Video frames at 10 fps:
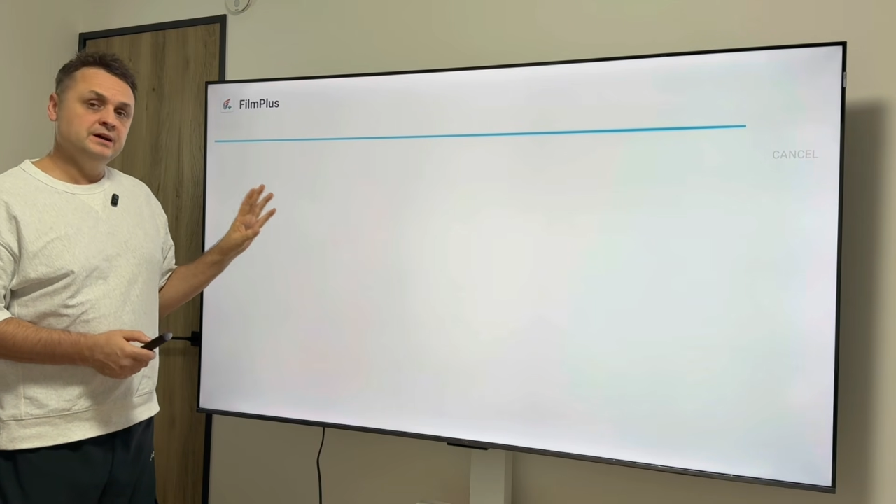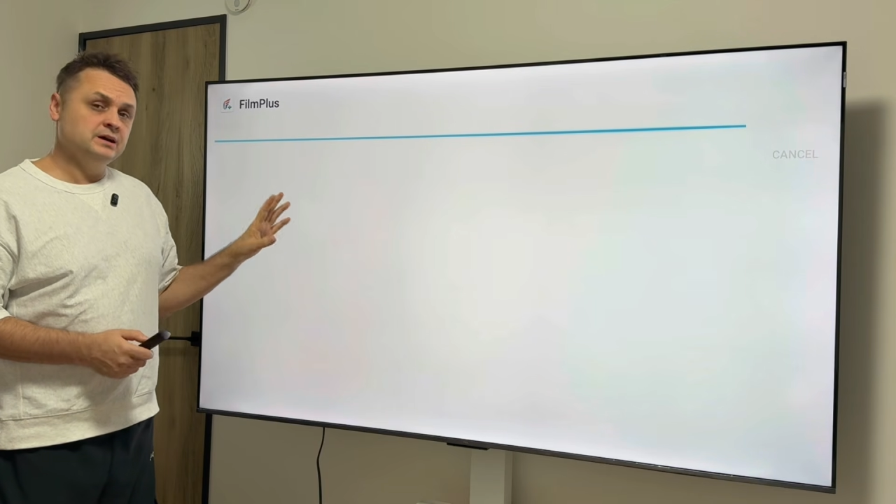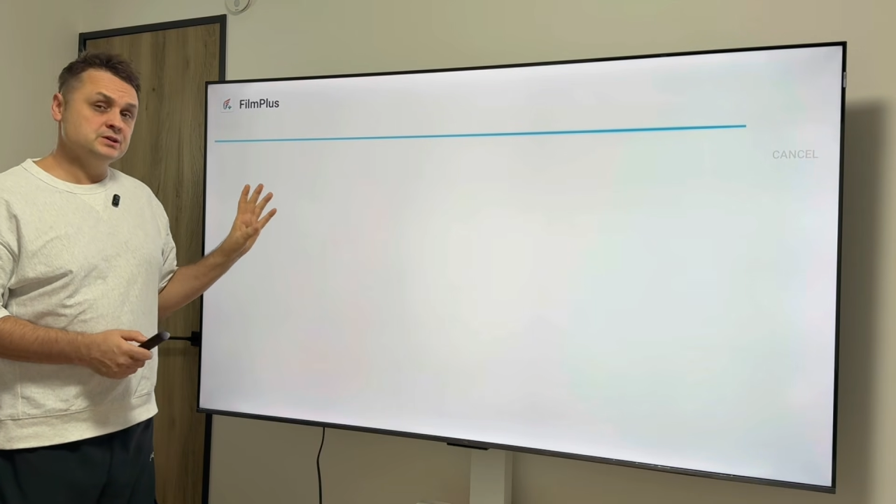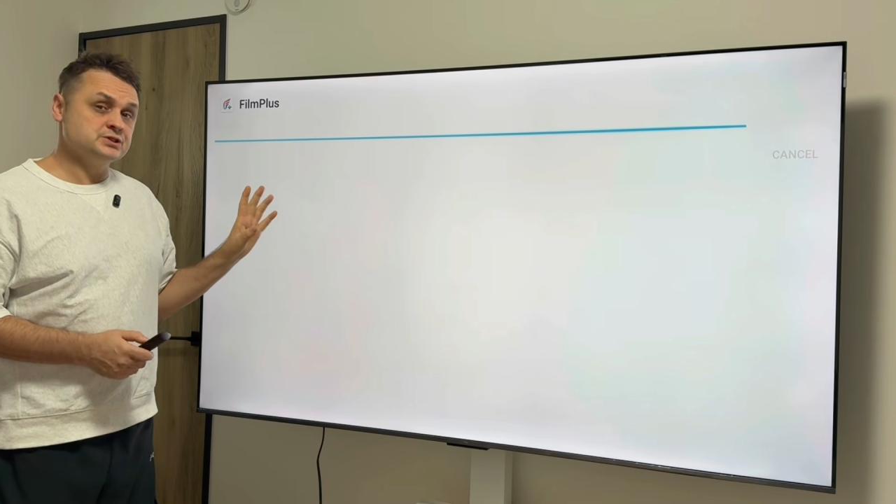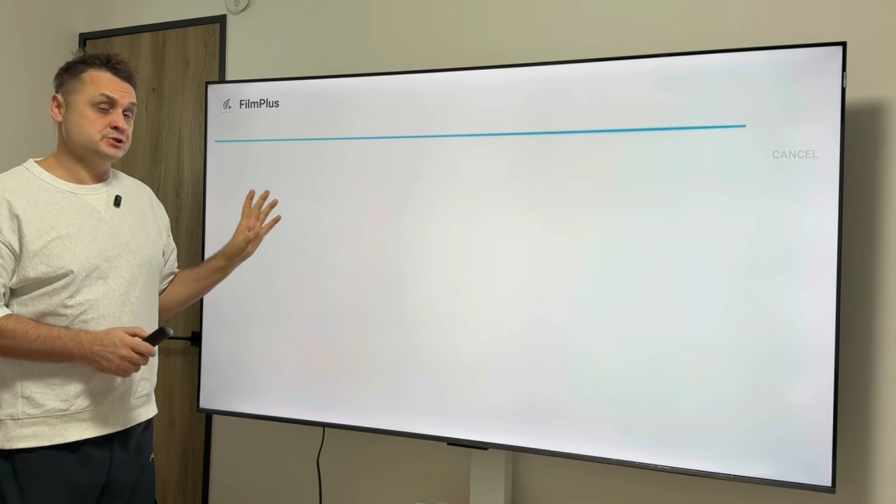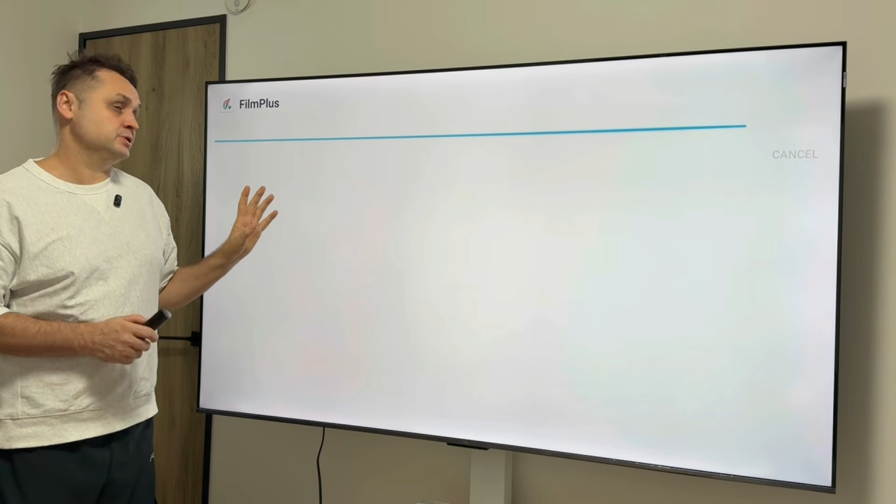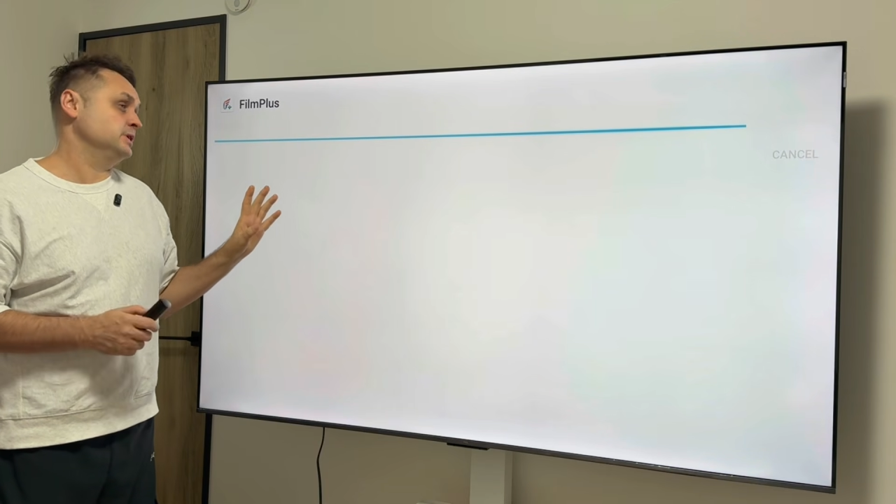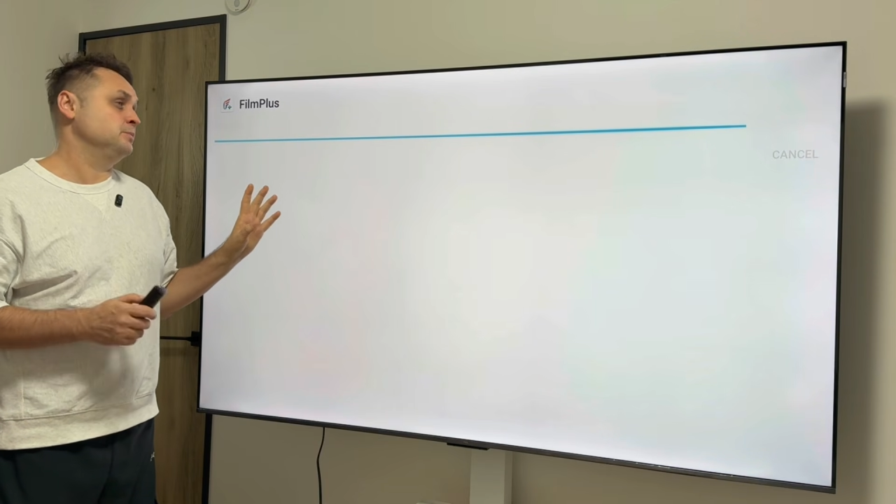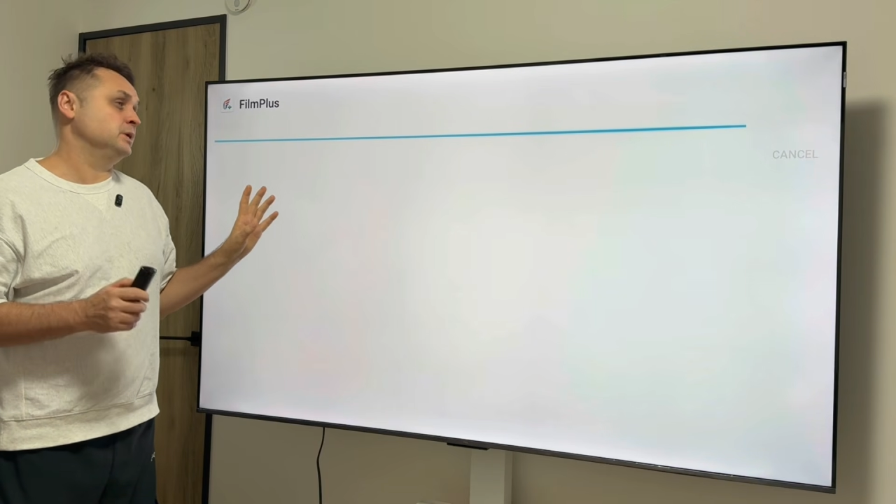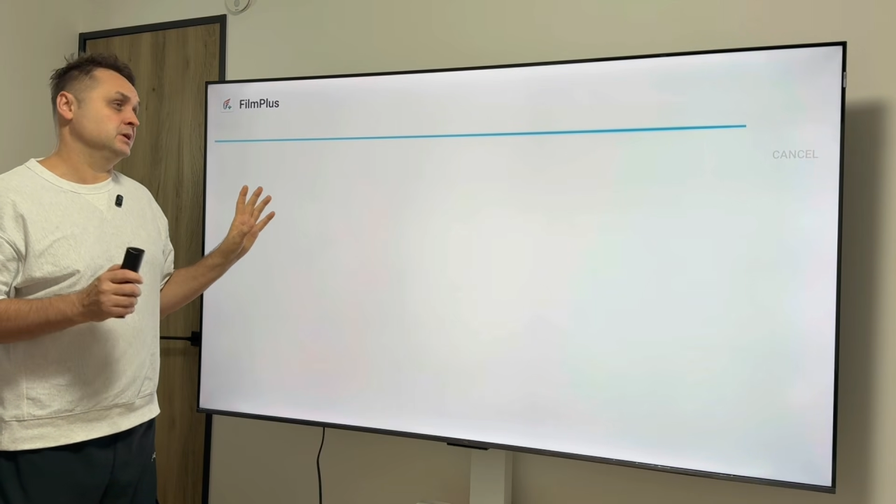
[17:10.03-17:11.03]
Here's the
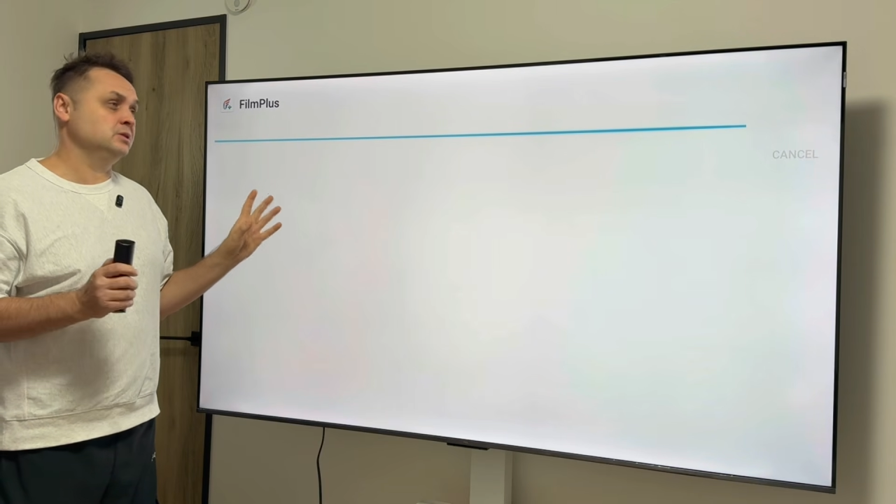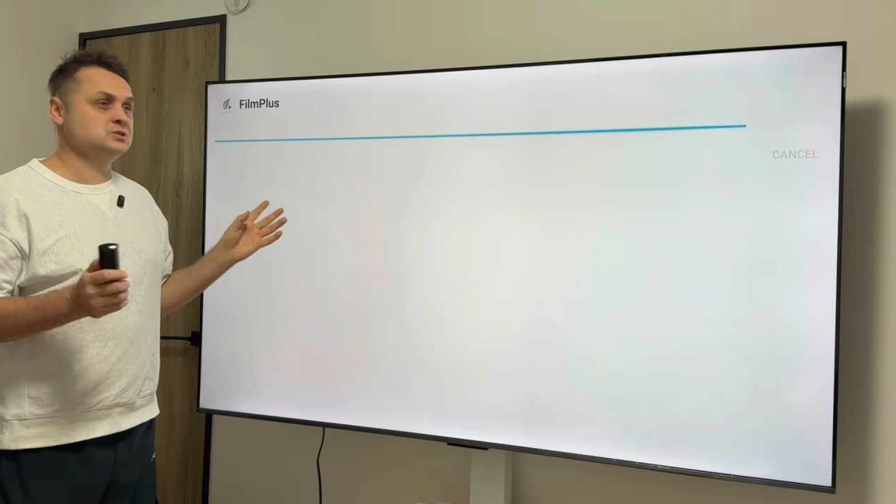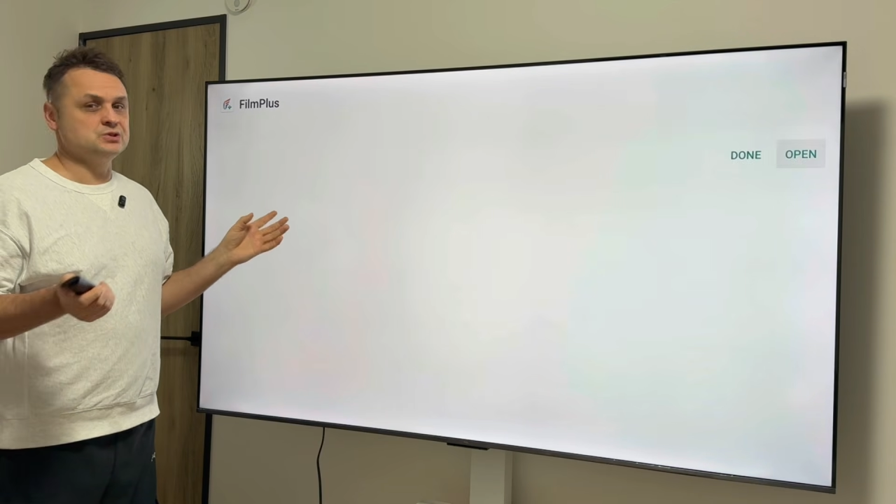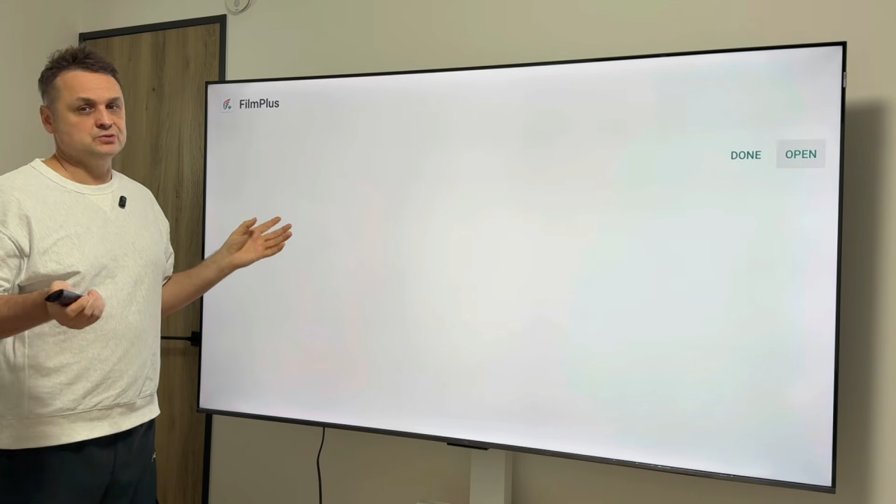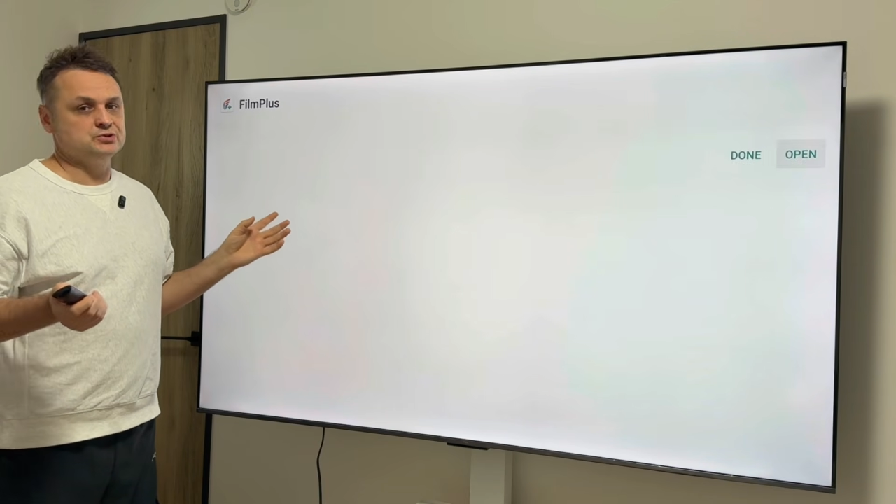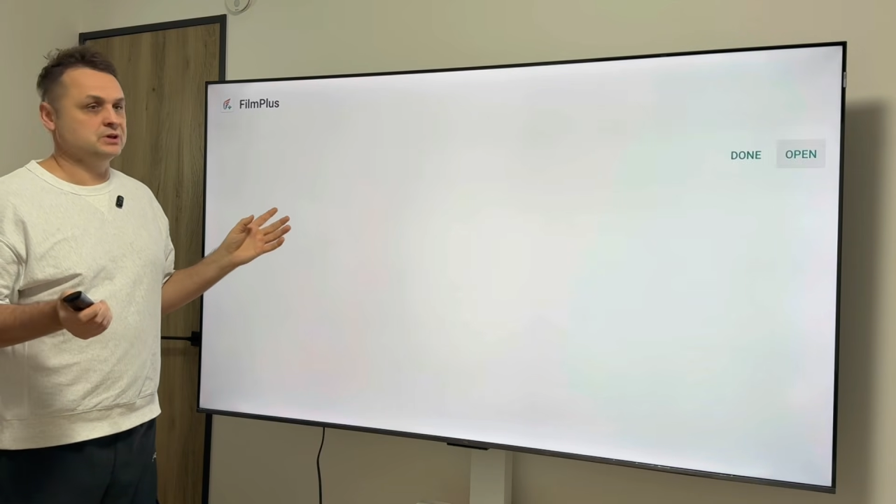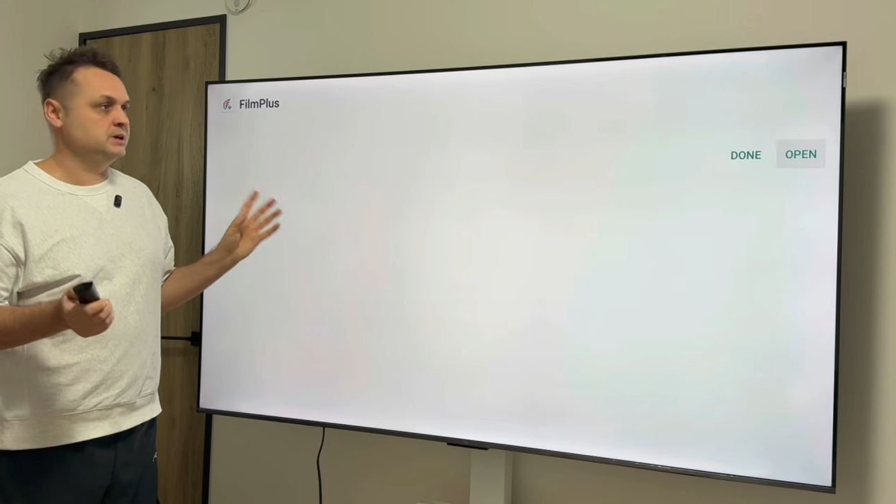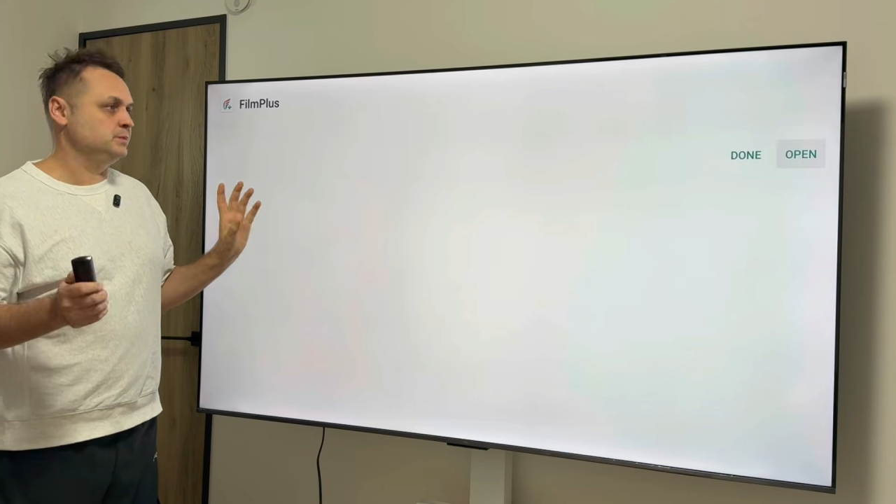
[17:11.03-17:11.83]
tricky part. Not so tricky,